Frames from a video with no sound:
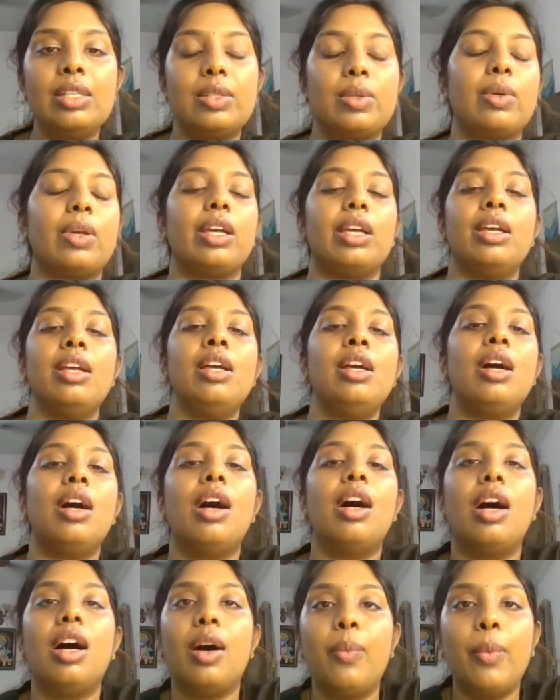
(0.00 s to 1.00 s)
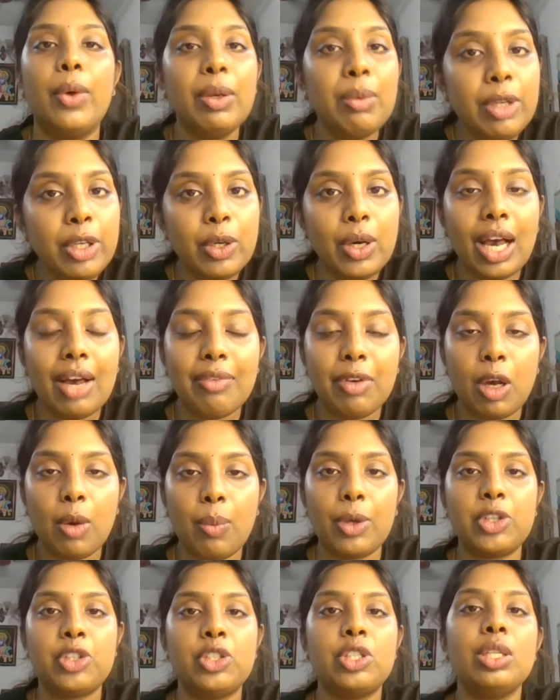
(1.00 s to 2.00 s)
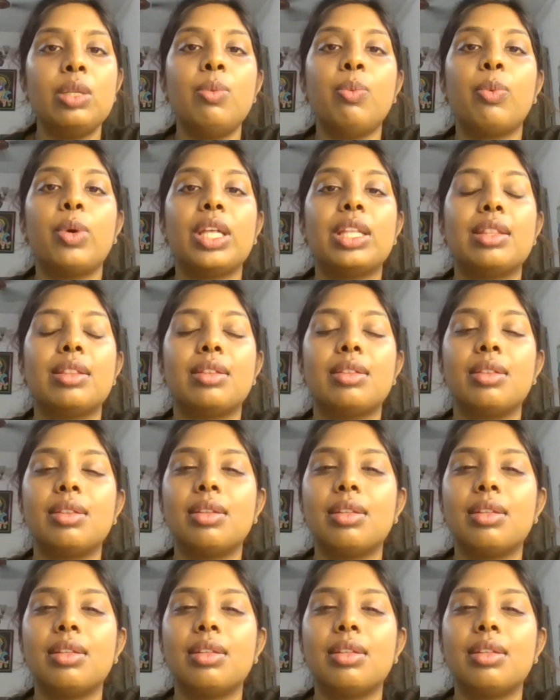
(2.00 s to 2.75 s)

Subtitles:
So, whenever you have a question with